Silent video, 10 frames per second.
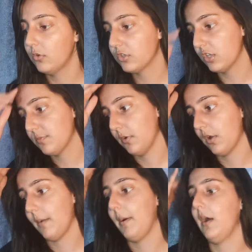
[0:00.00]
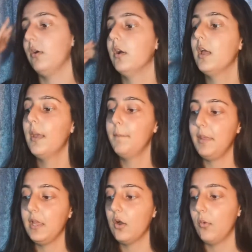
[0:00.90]
also spoke about
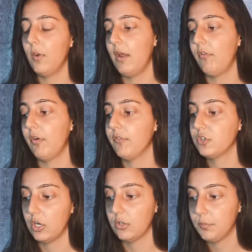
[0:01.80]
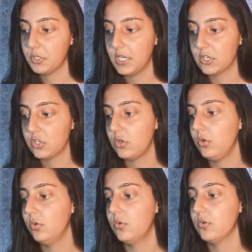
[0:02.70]
being aware of child
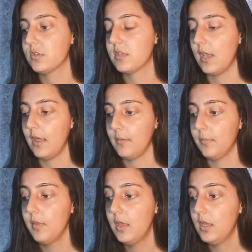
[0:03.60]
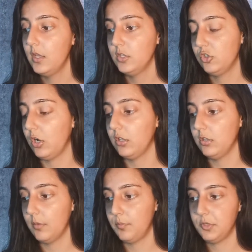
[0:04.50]
protection laws,
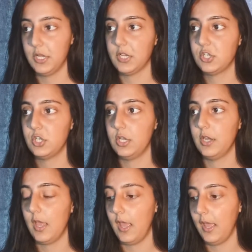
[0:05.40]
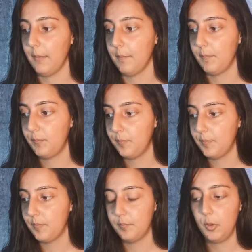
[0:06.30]
child protection
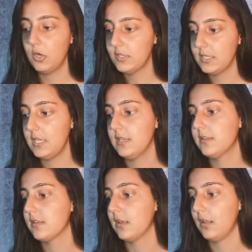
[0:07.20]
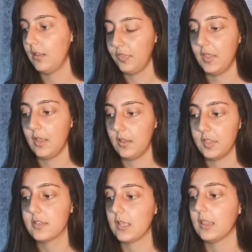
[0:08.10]
policies,
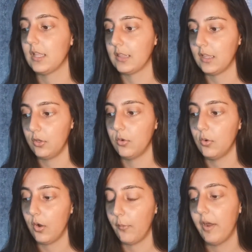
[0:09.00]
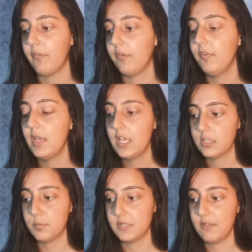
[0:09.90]
things like that you're aware of
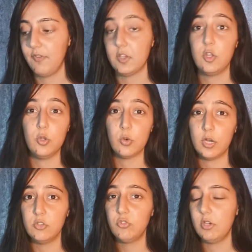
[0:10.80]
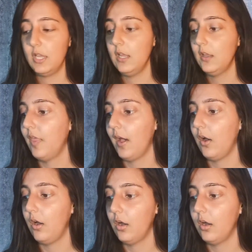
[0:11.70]
specific to your country
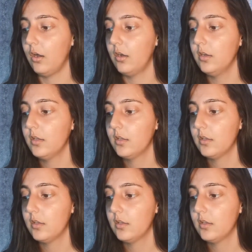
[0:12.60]
that are